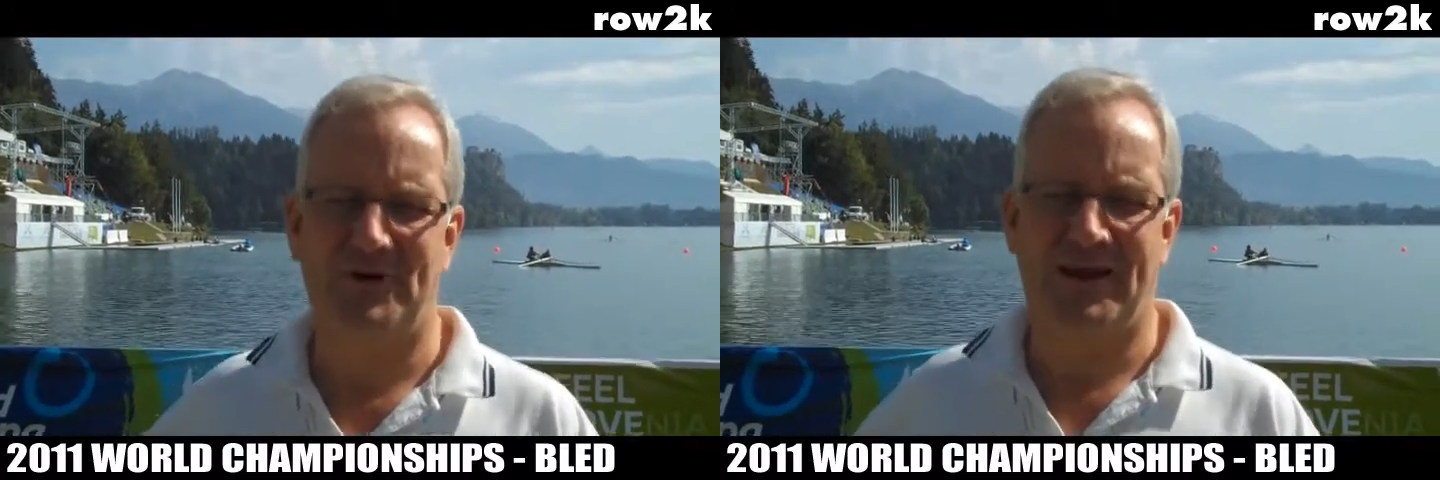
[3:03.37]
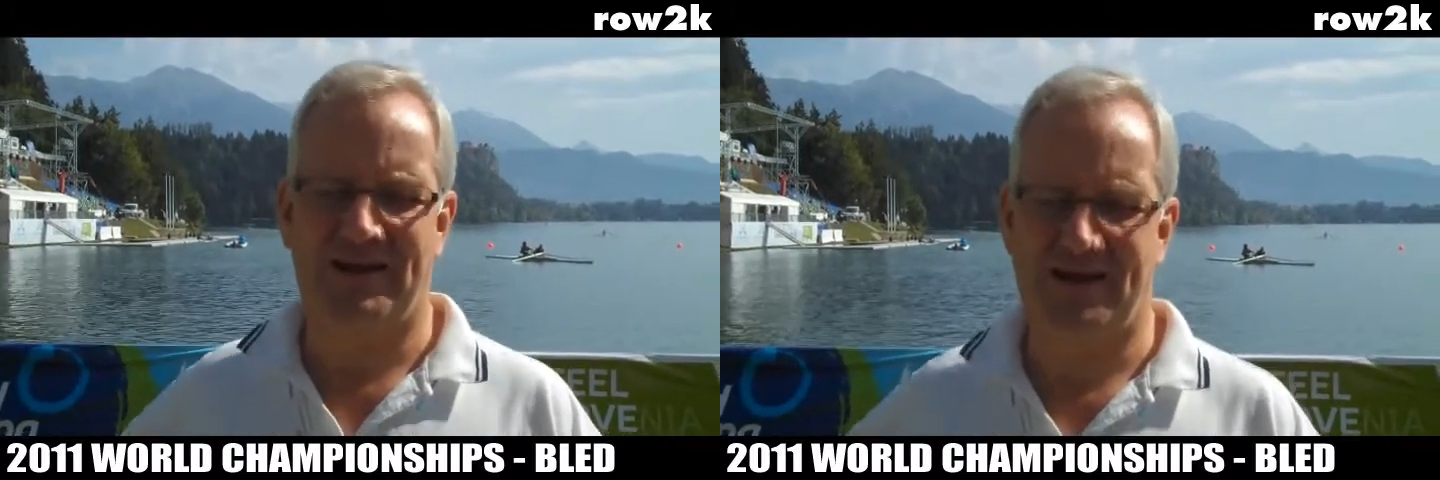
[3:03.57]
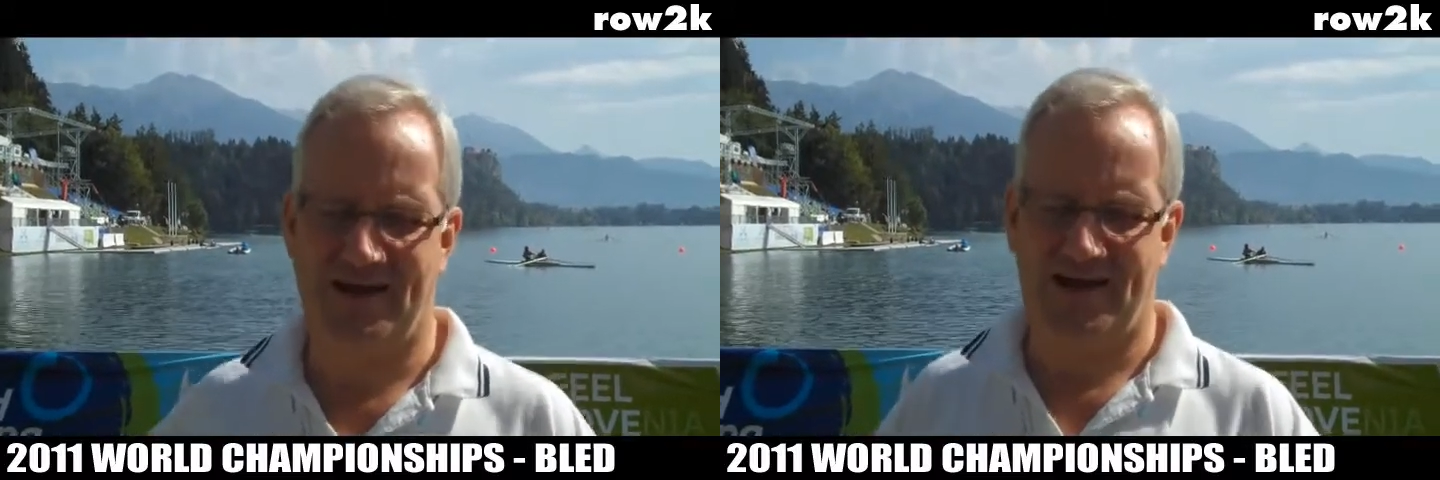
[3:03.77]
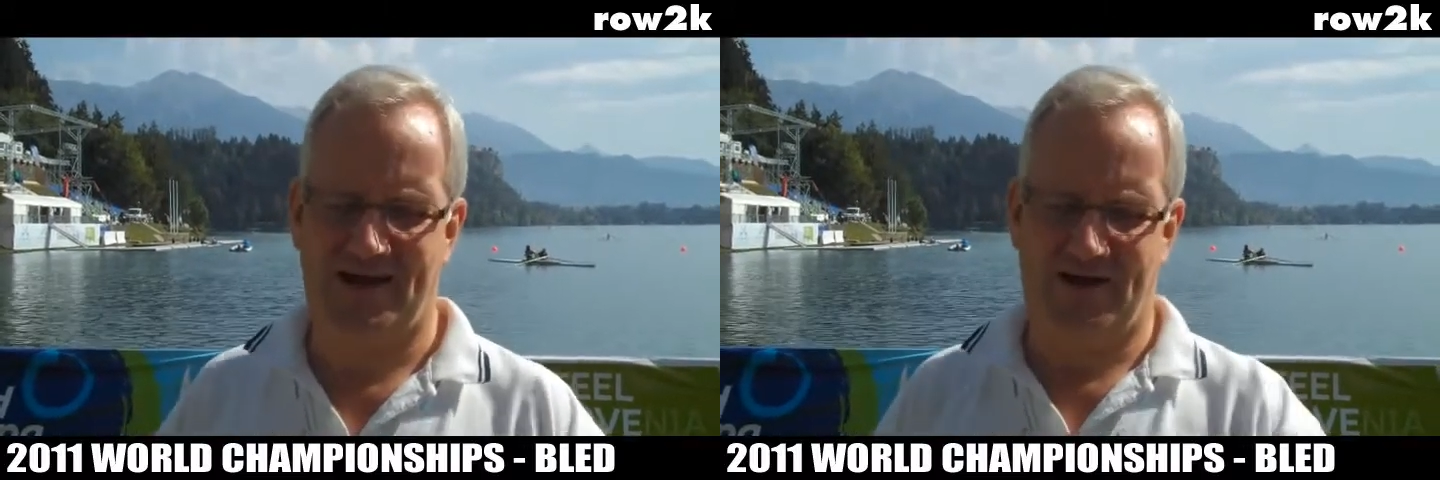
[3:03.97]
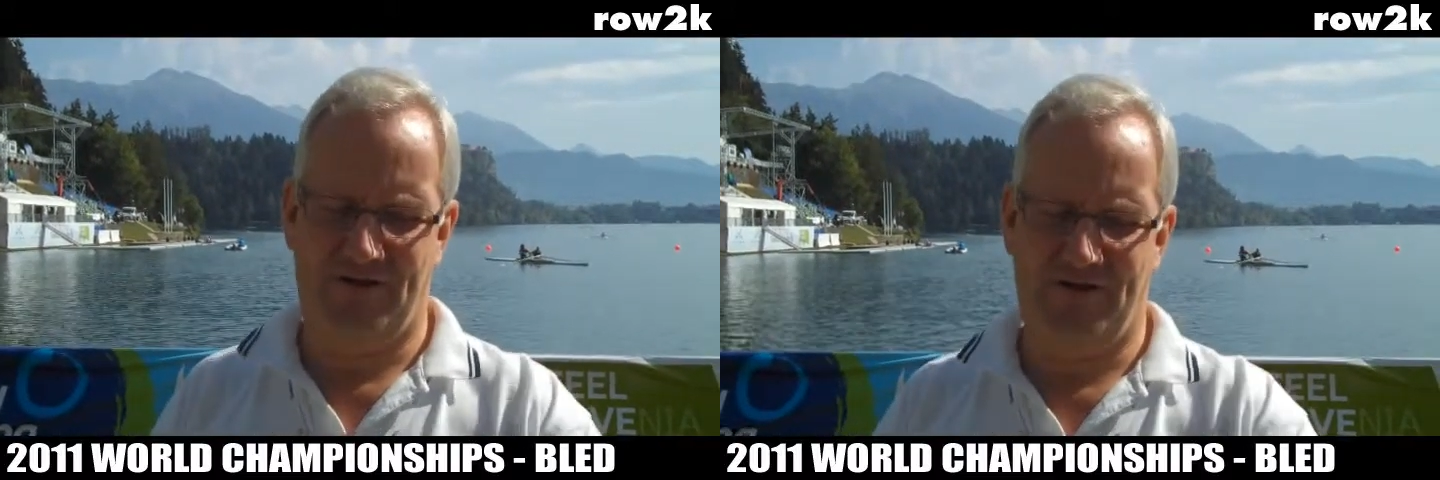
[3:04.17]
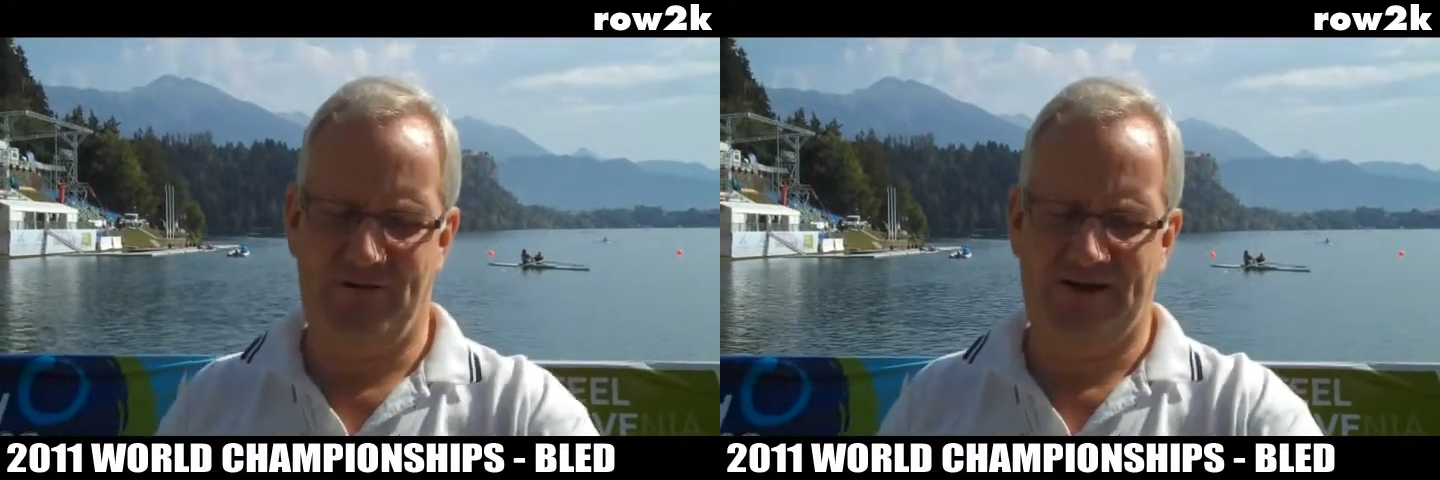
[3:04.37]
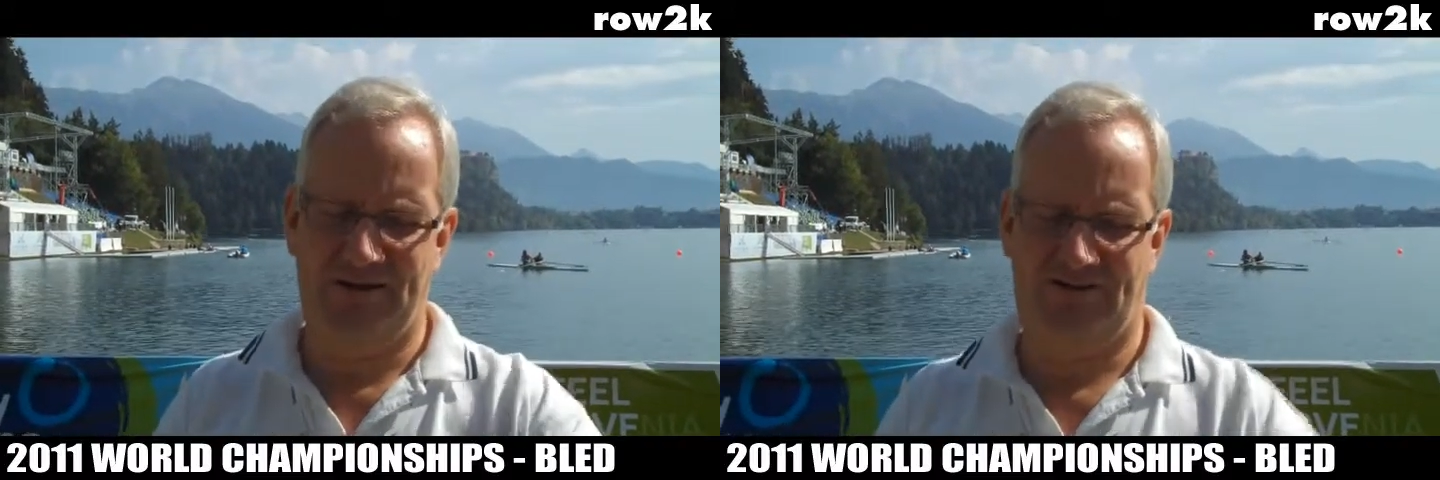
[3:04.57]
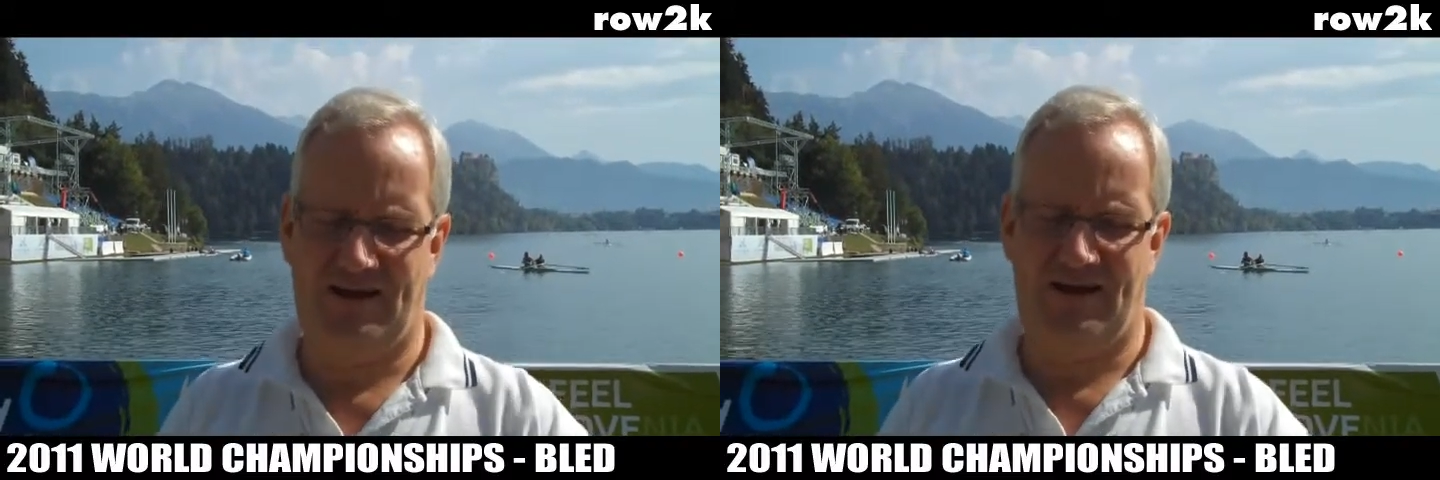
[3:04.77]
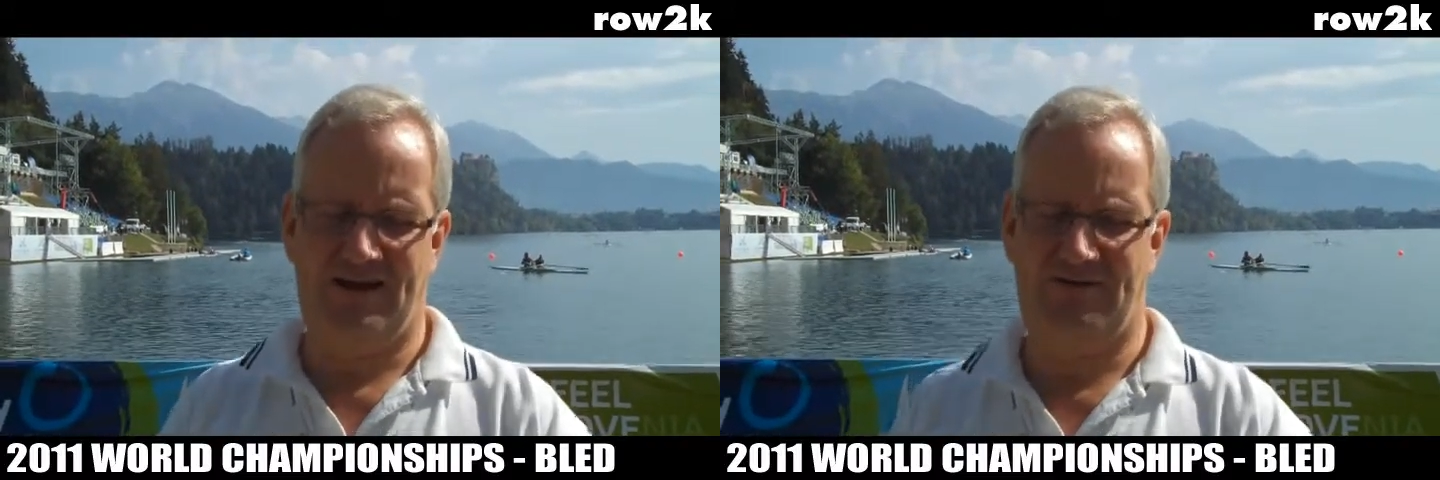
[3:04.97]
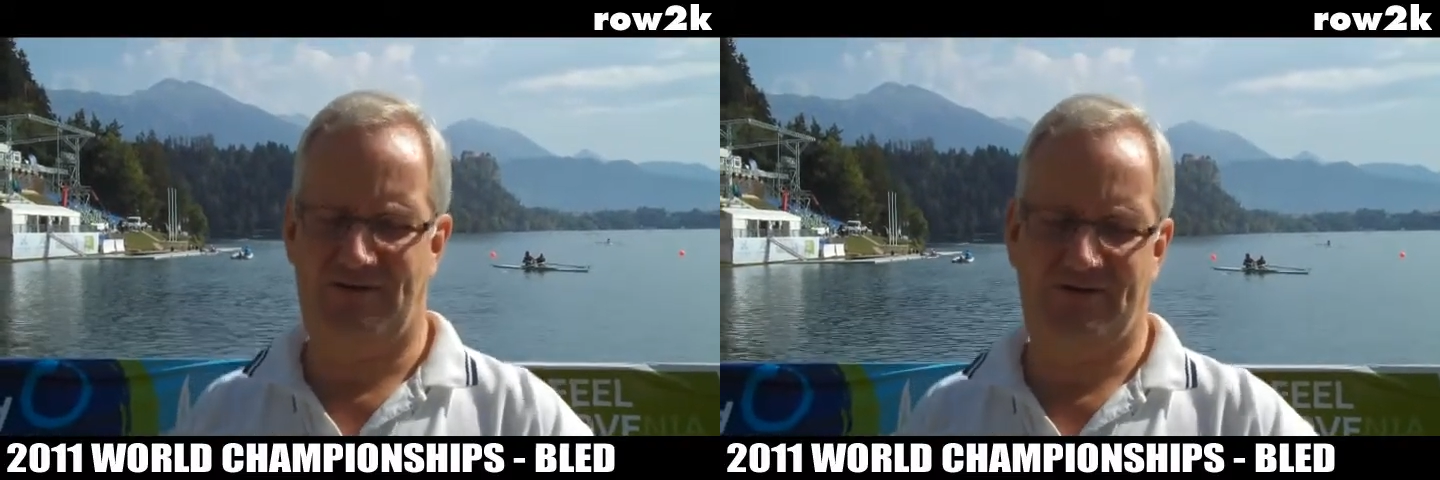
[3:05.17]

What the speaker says: when on the media start list,